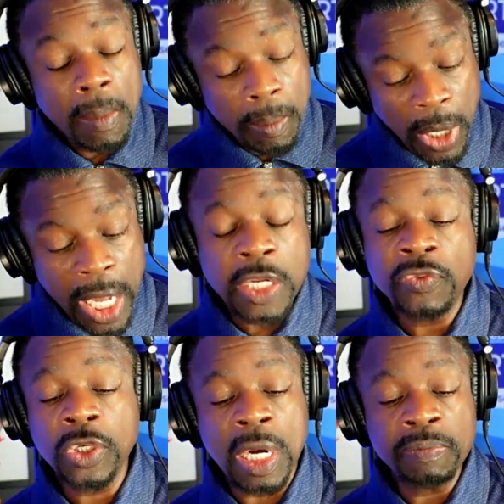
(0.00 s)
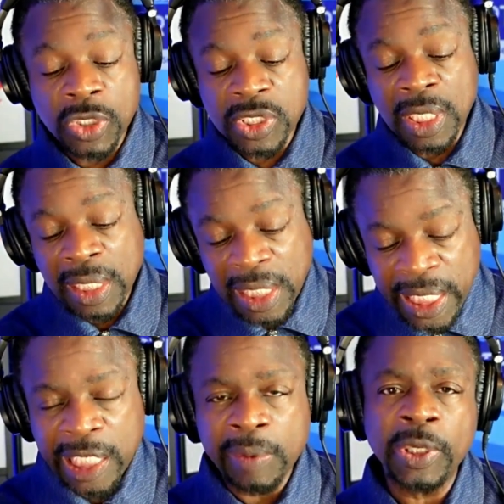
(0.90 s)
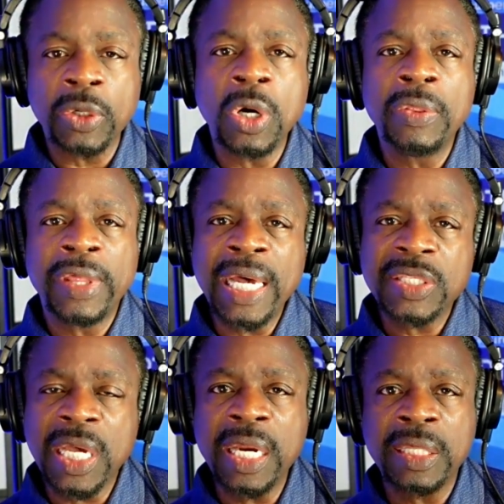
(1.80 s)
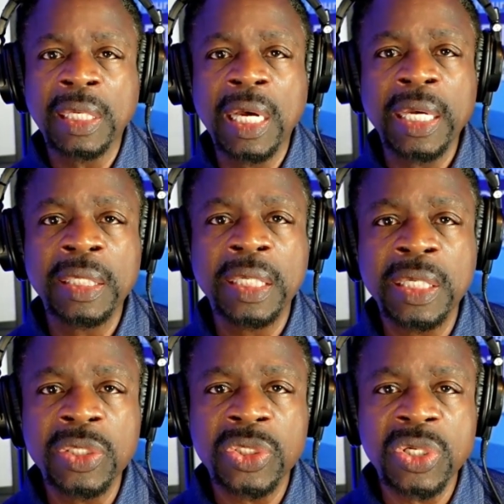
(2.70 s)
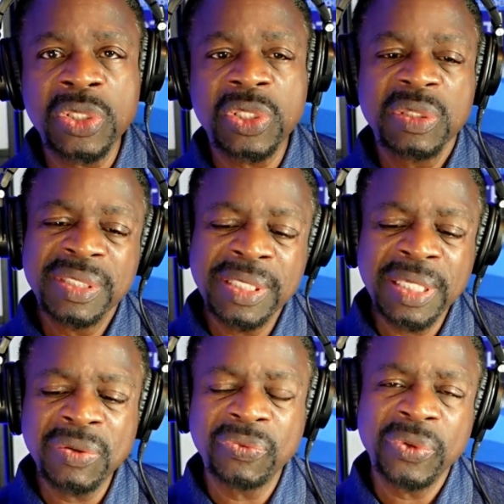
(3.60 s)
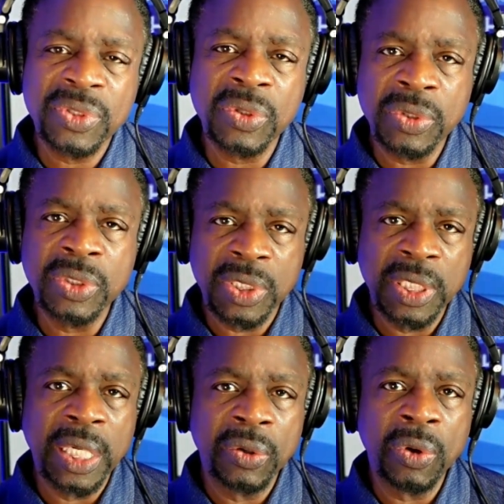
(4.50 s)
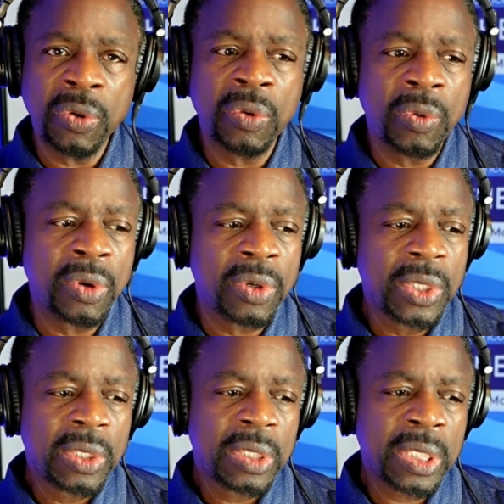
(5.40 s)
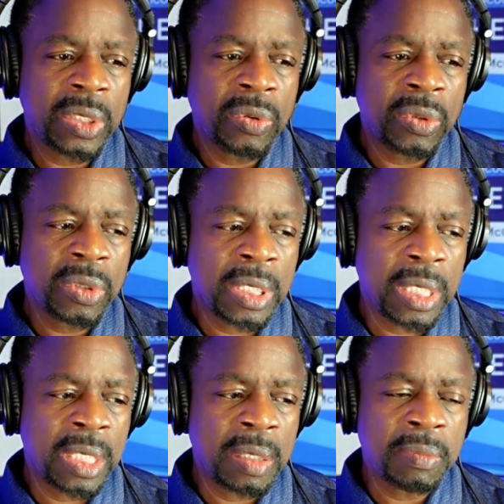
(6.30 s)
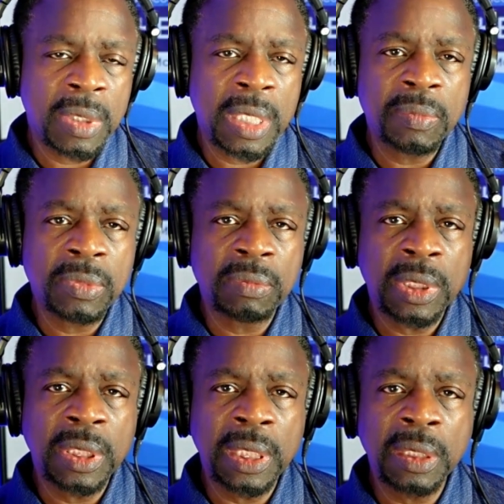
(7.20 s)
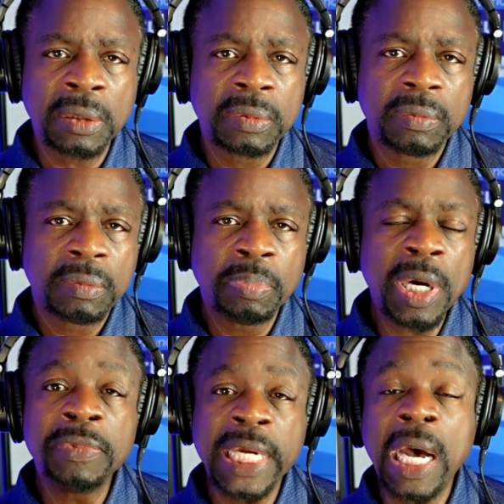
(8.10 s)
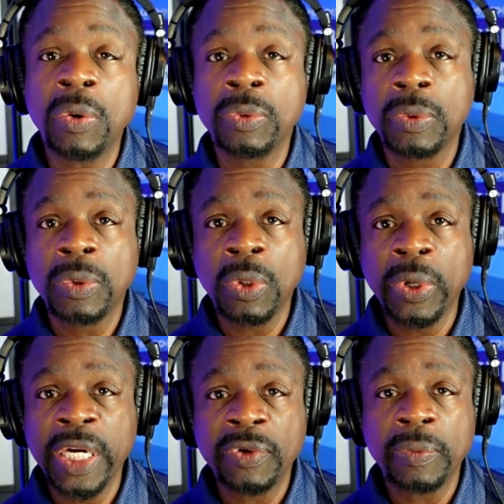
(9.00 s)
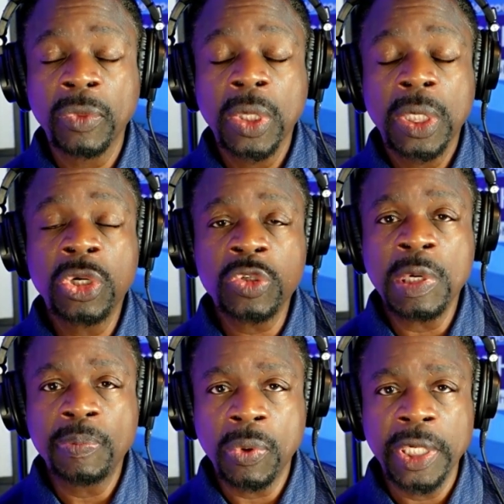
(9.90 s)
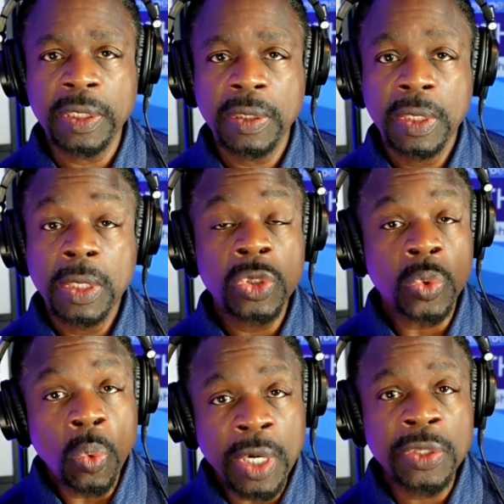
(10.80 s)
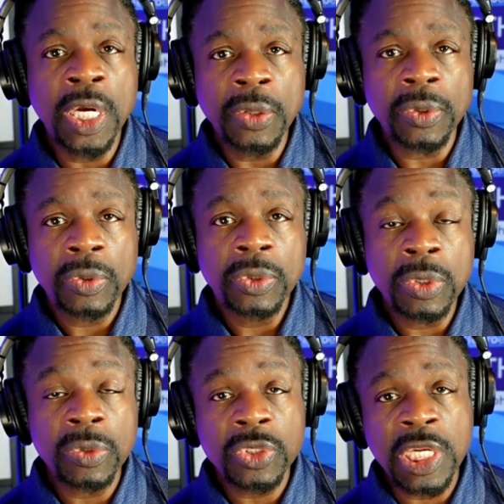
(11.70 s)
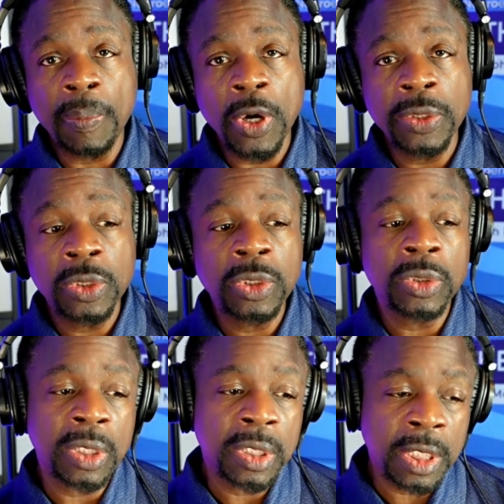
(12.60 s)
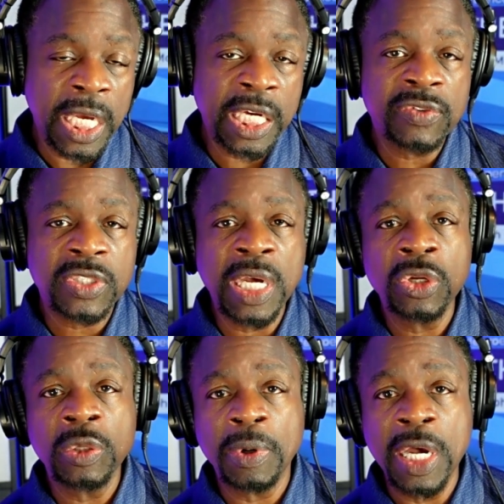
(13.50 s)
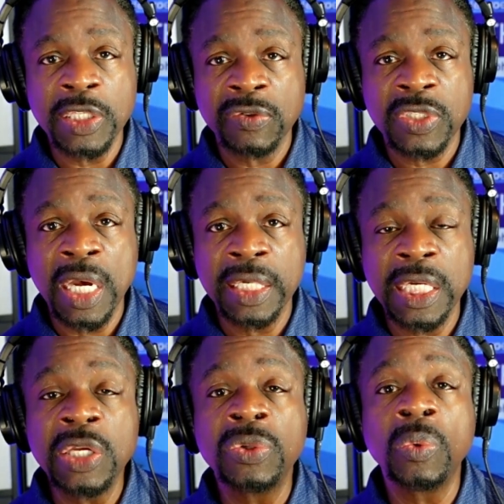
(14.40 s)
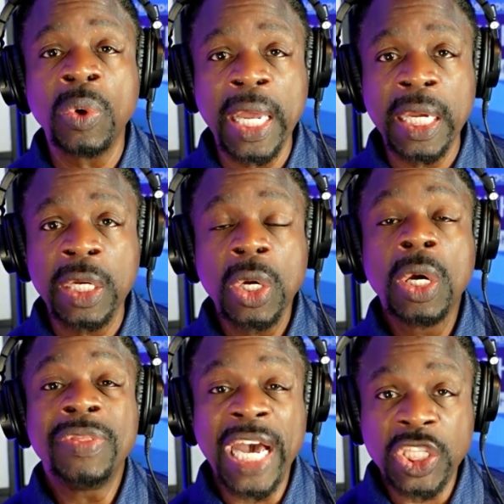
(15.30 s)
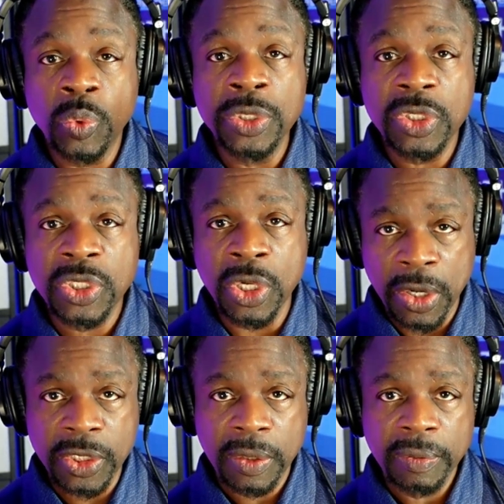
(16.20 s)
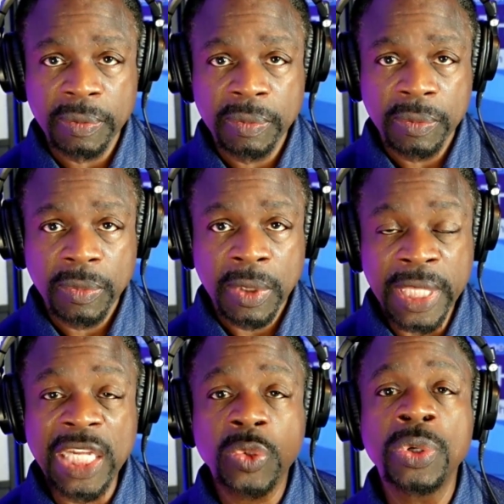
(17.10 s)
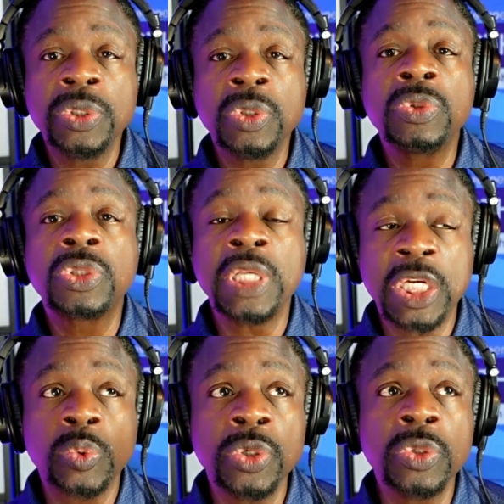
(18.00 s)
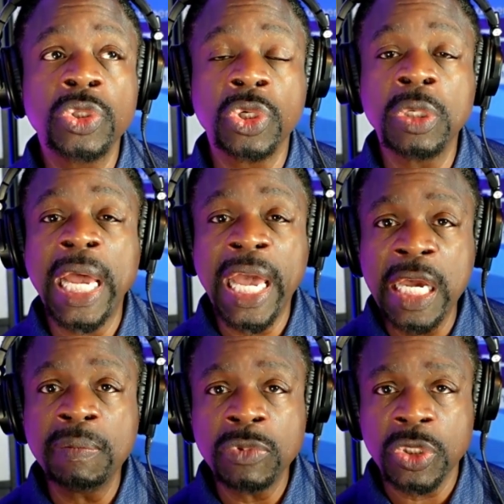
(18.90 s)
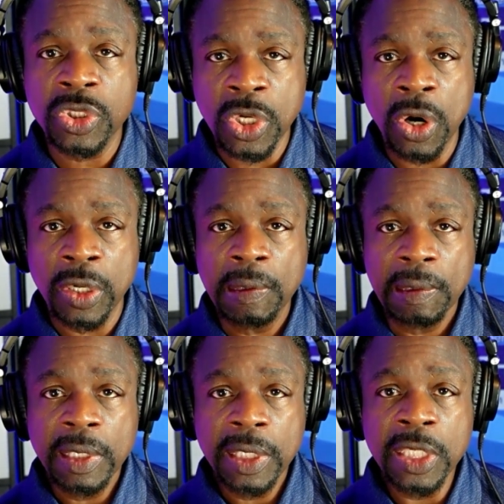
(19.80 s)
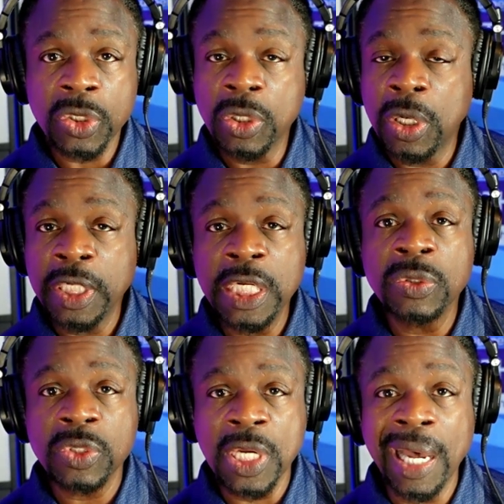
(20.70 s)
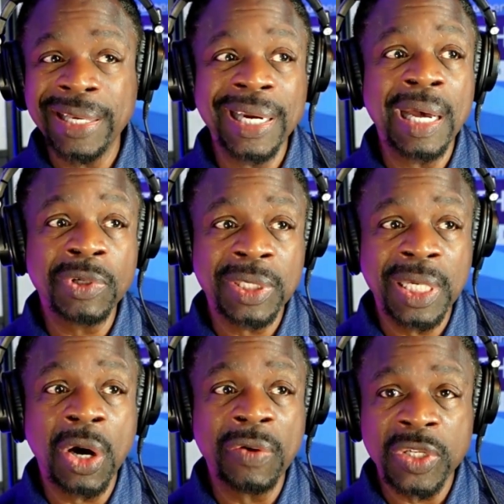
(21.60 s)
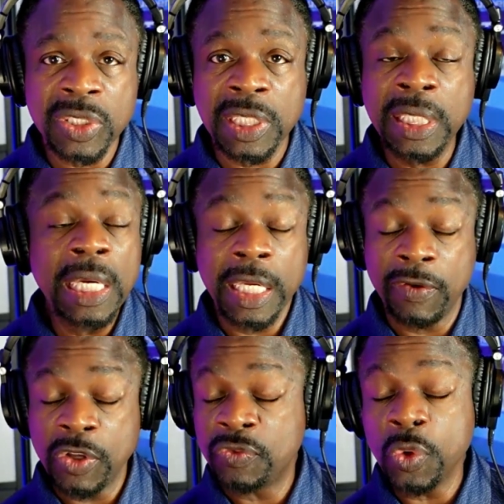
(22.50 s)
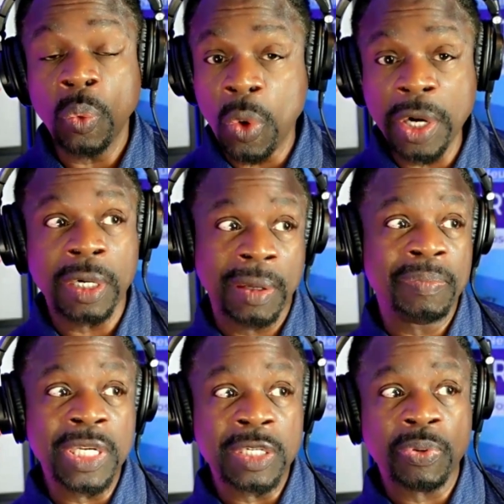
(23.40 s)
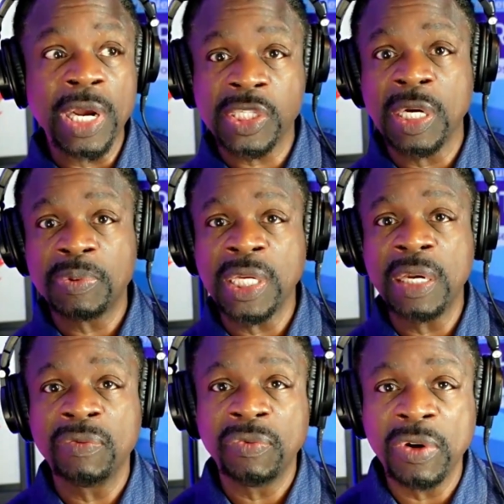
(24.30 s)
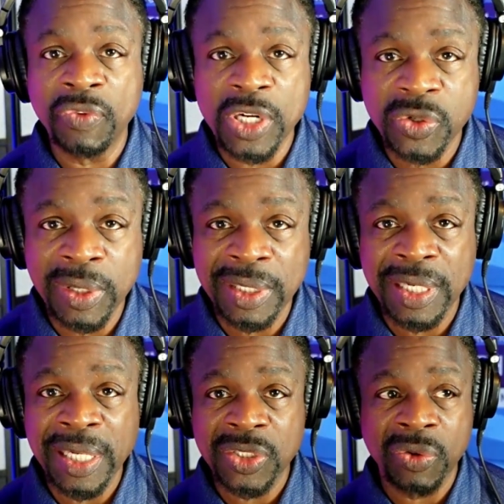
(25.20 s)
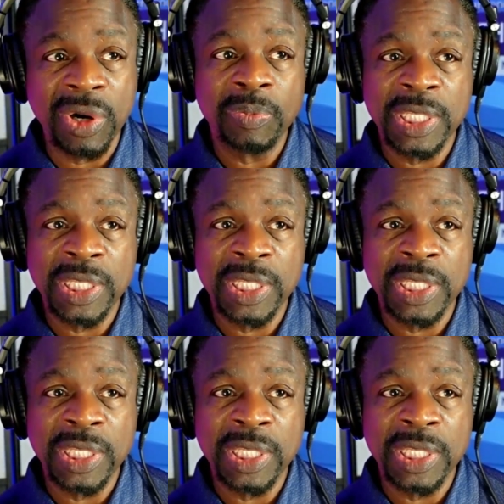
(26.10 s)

But if you come just a little bit on that side of the line, it is just, I don't feel so good today, or I'm a little bummed out, or whatever. Here's my point. There's one or the other. You either step on the negative side or the positive side. Either way, that's where you start. That's where you should aim to start, is on either side. And I'm going to, obviously, if you want to be depressed and upset and frustrated, then that's great.